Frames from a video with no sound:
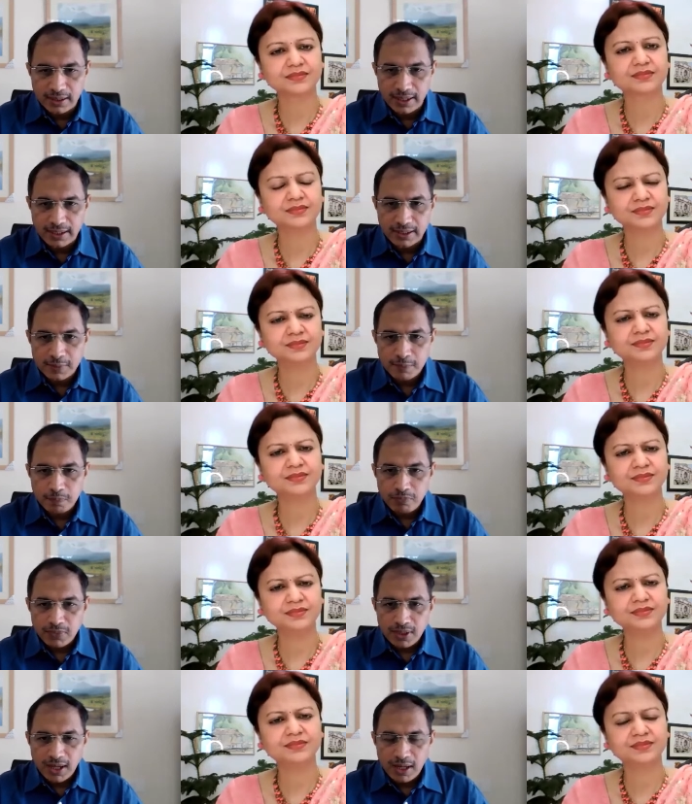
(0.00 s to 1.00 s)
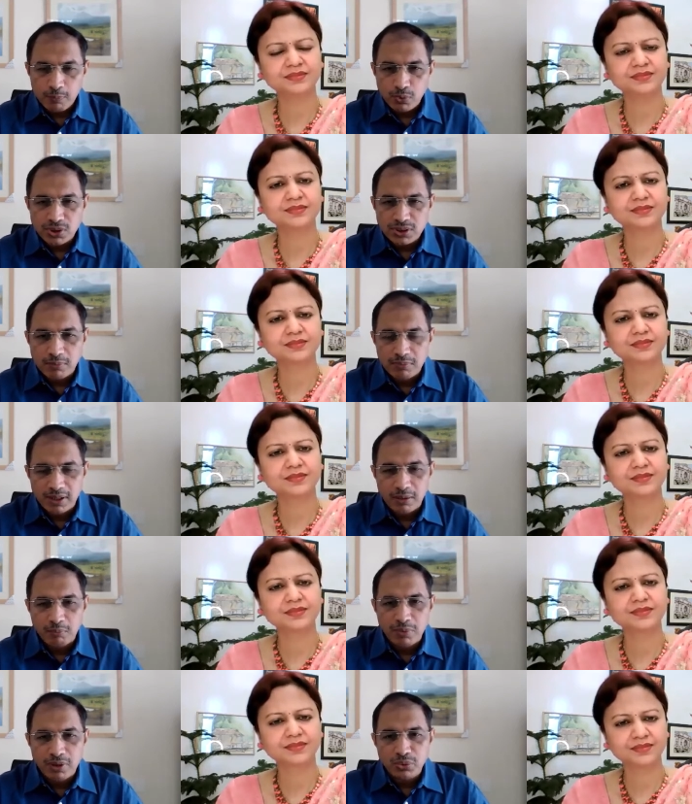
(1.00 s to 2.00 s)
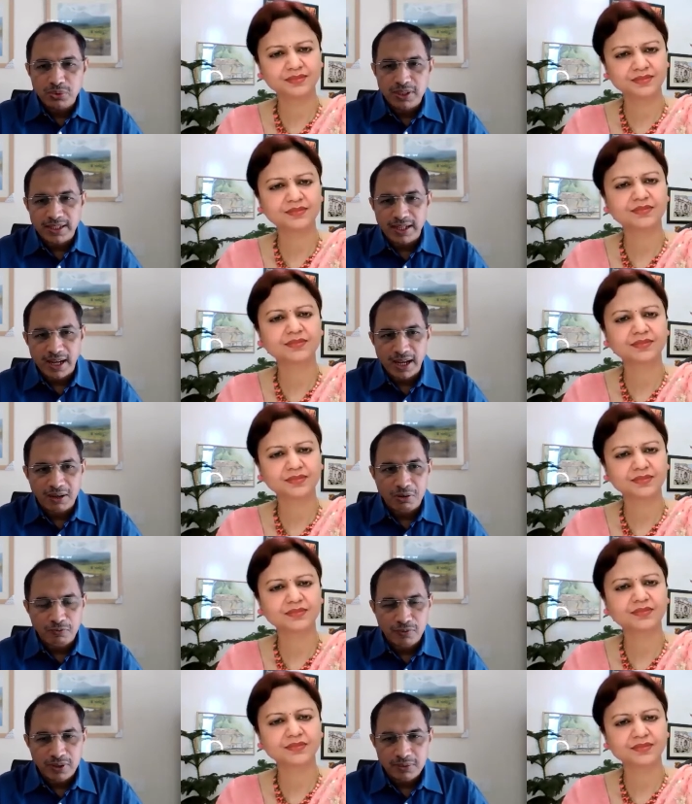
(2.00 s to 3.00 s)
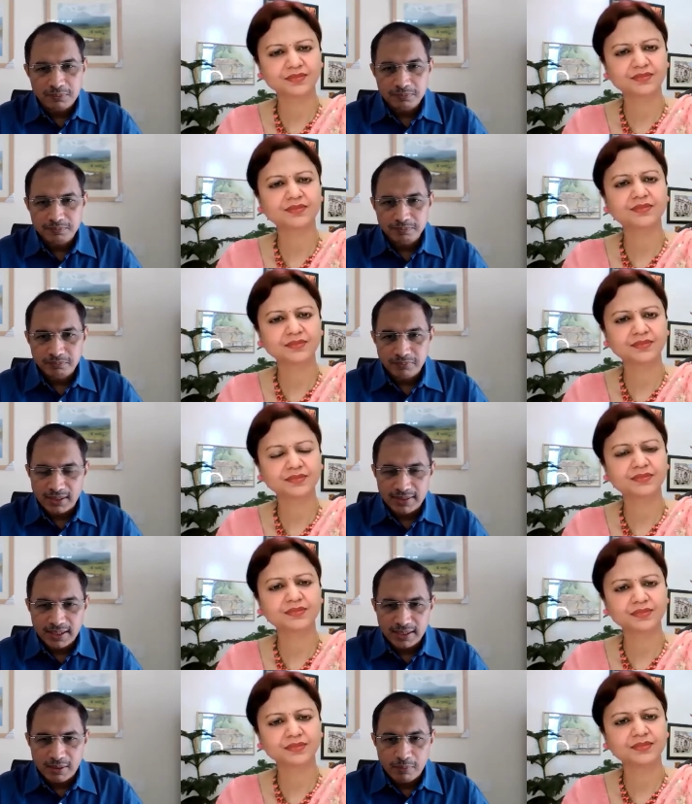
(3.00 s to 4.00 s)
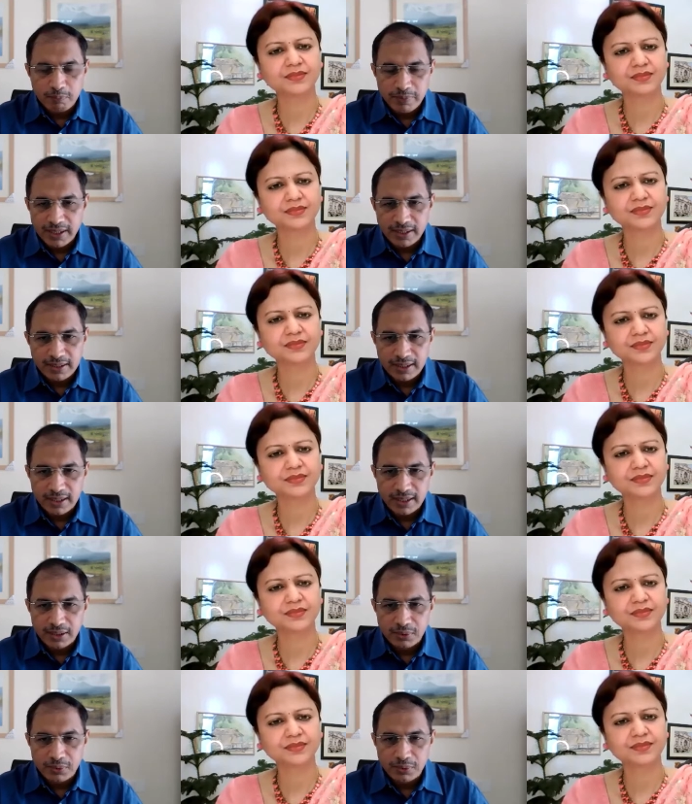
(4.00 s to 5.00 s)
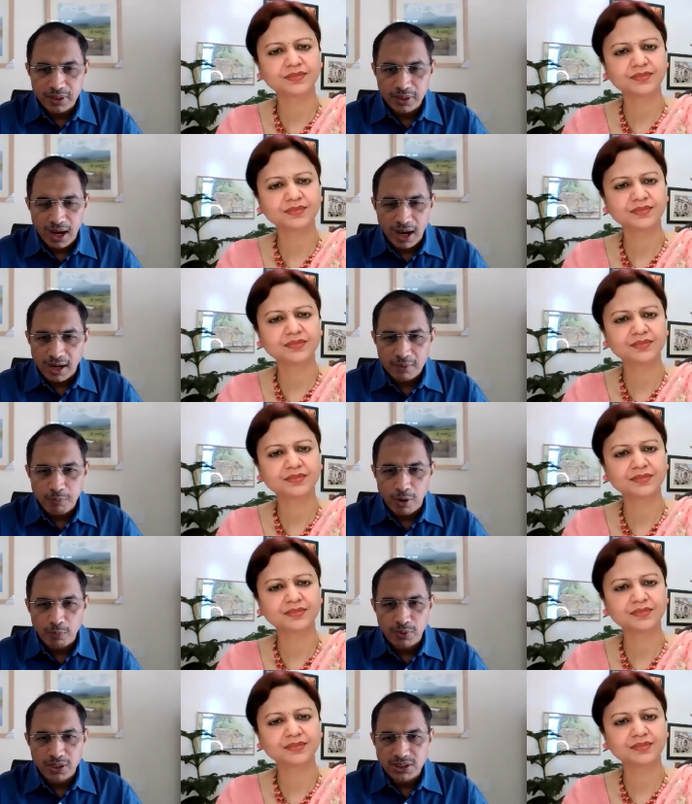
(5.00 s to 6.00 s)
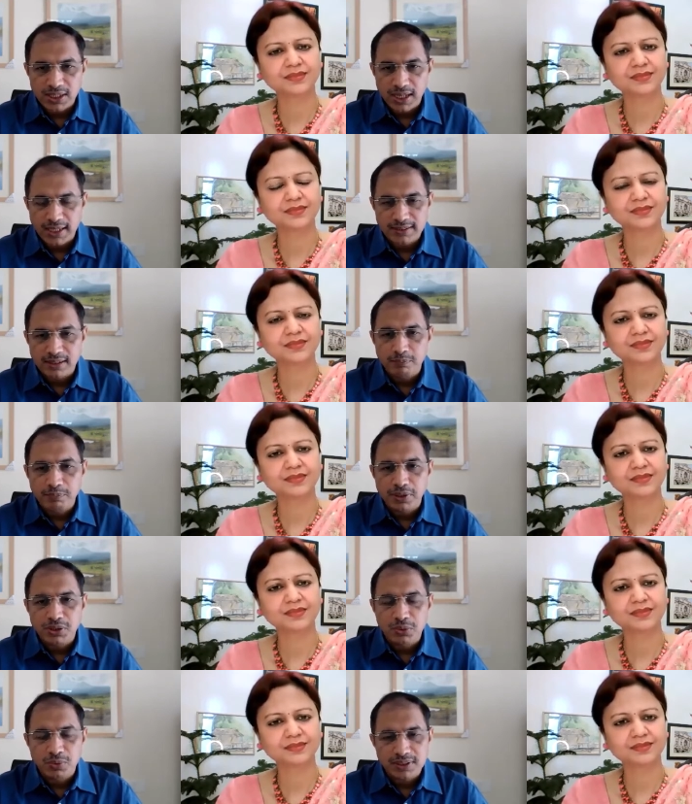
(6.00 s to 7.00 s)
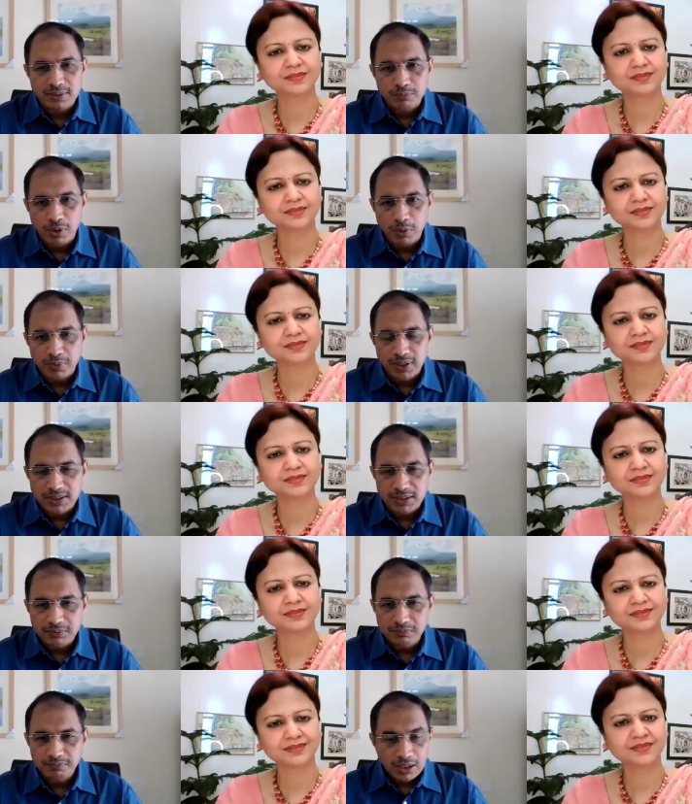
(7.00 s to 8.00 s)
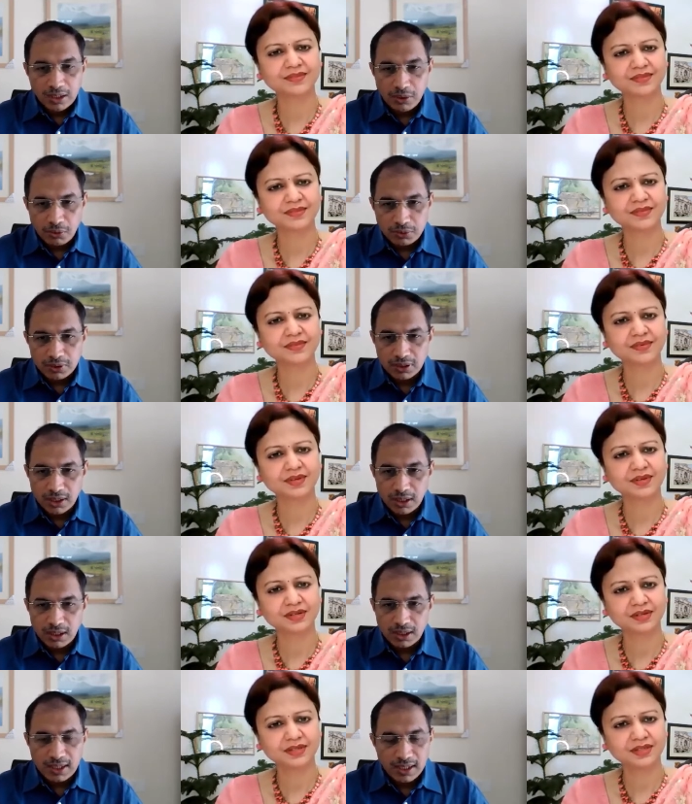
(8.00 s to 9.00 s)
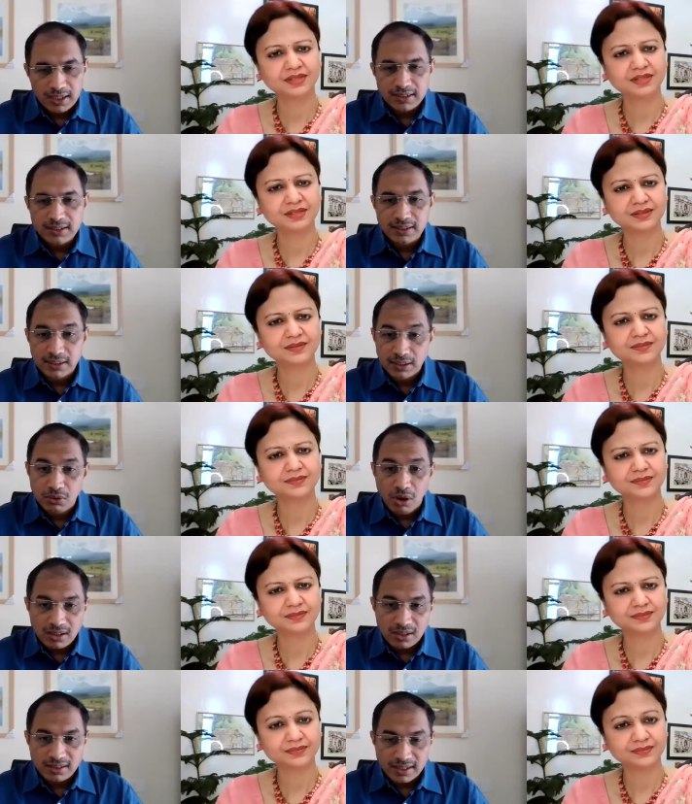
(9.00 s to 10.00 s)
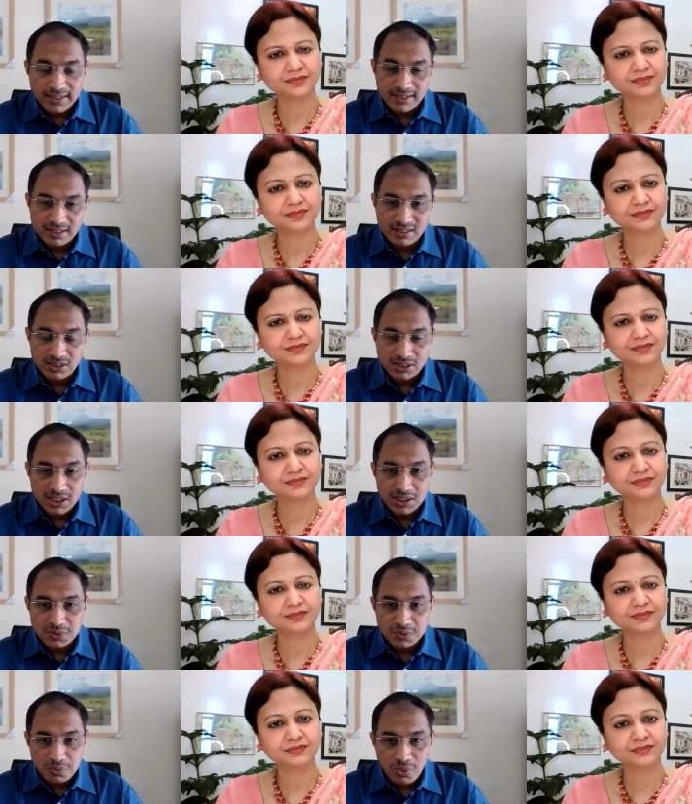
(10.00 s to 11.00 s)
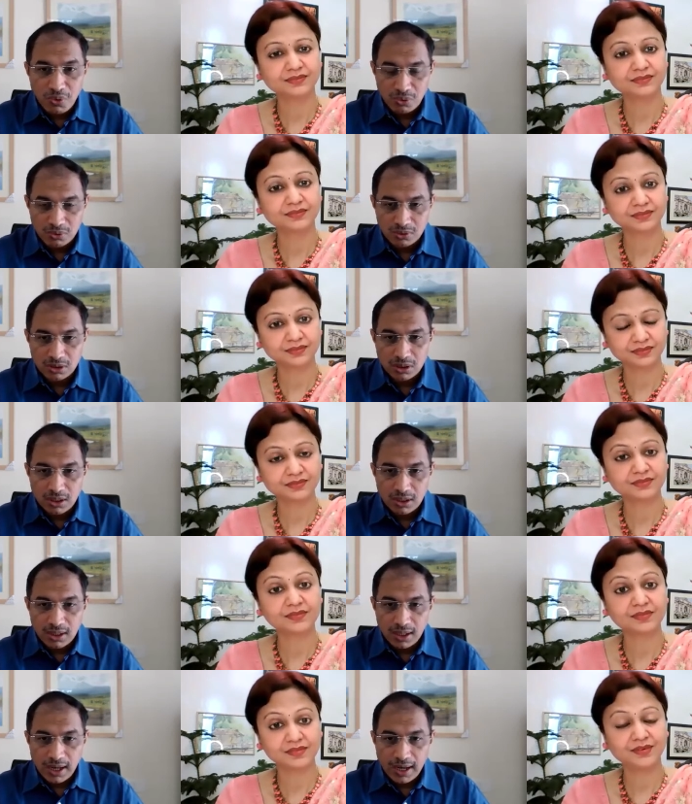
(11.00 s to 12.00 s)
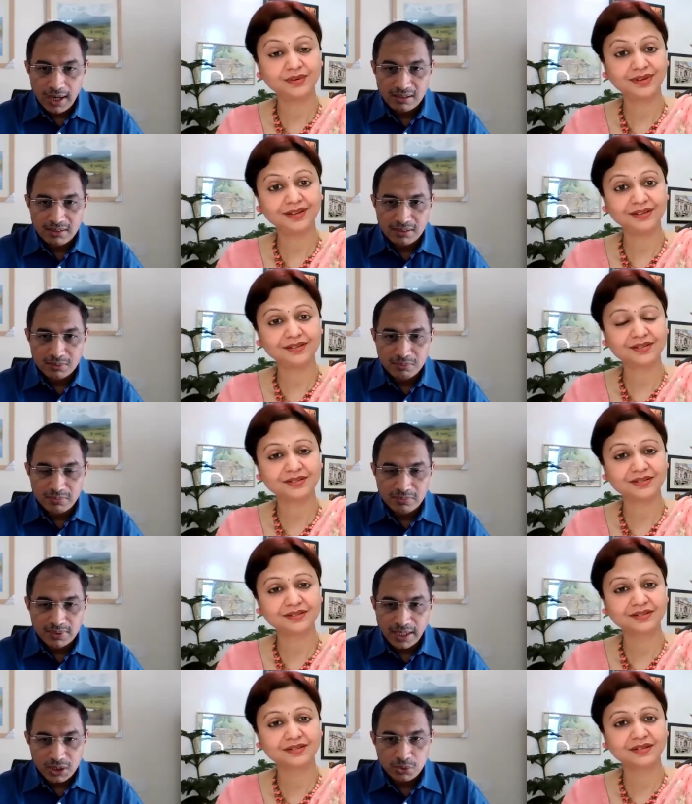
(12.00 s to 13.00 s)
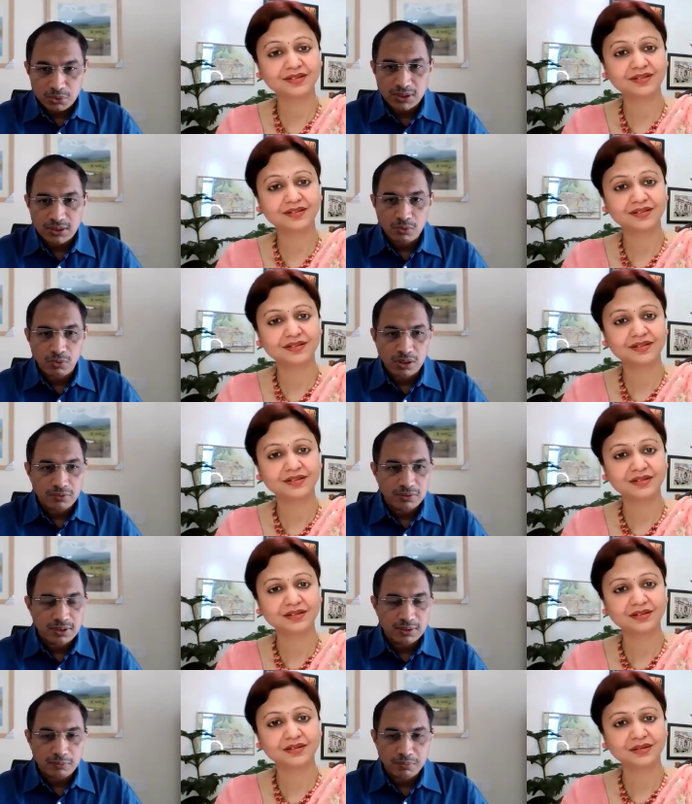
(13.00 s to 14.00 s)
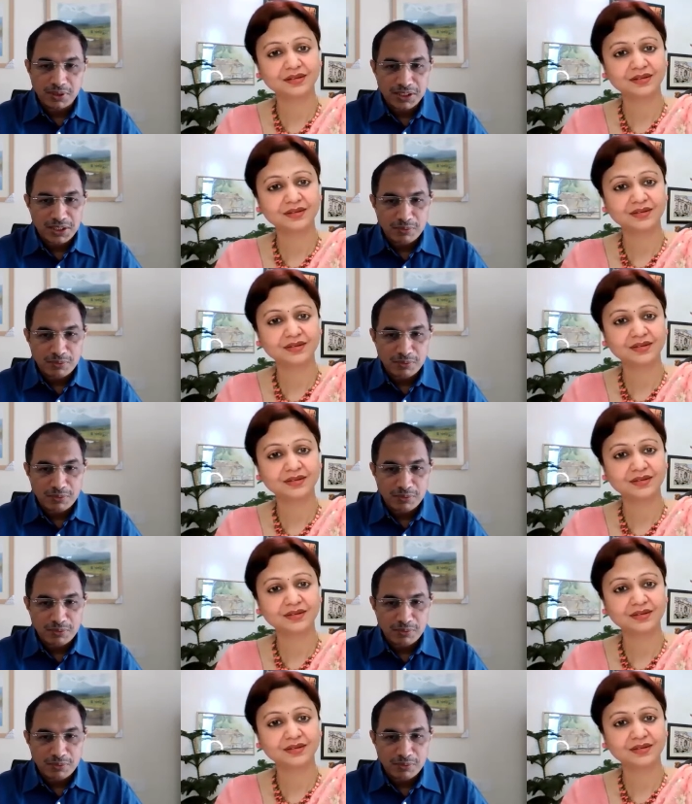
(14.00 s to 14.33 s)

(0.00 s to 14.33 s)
Speaker 1: late. Mm-hmm. I'll put some number to get a hang of it, and then compare, uh, you know, our population as compared to Western population. Dr. Uh, Kalanithi, he got detected in stage four and uh, that too in one of the he